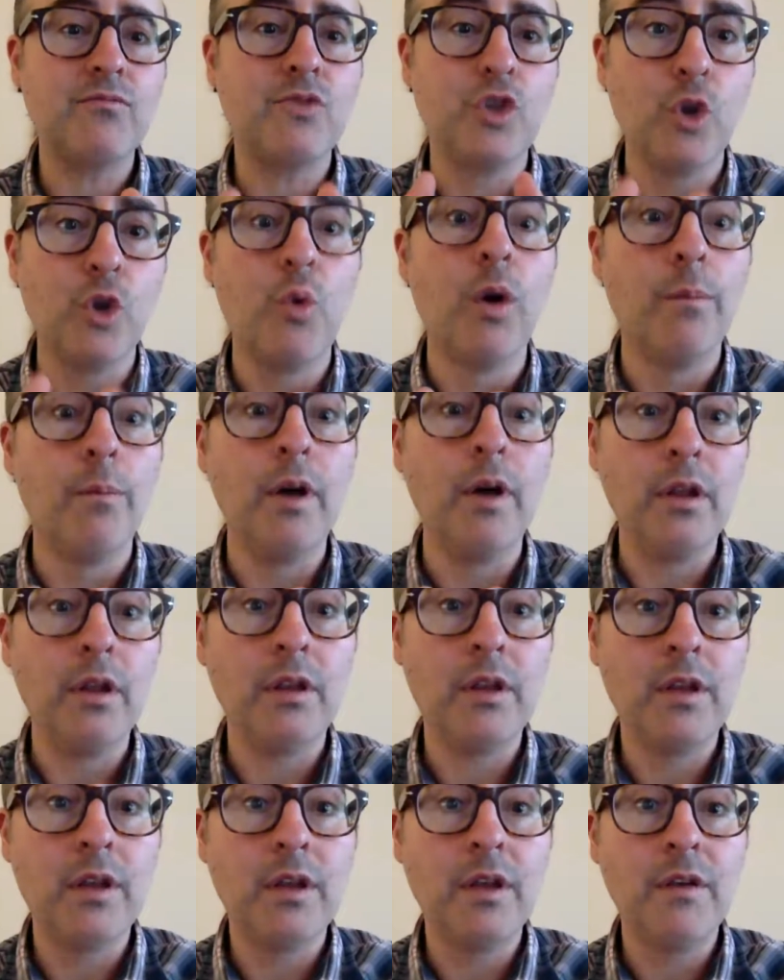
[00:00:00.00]

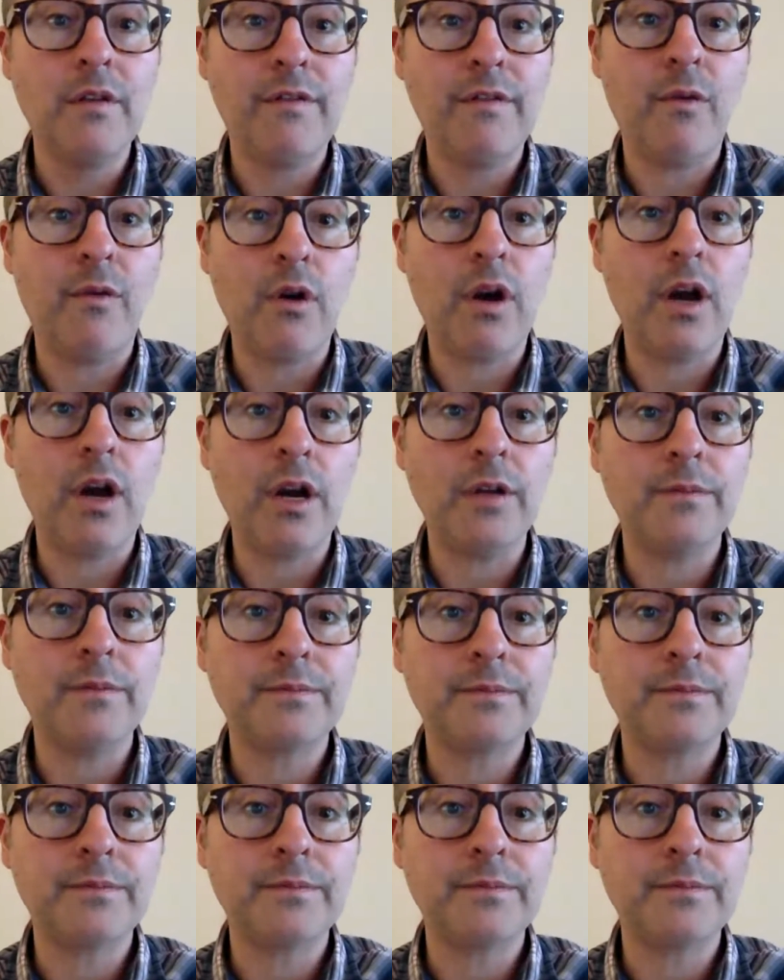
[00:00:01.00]
doable for her.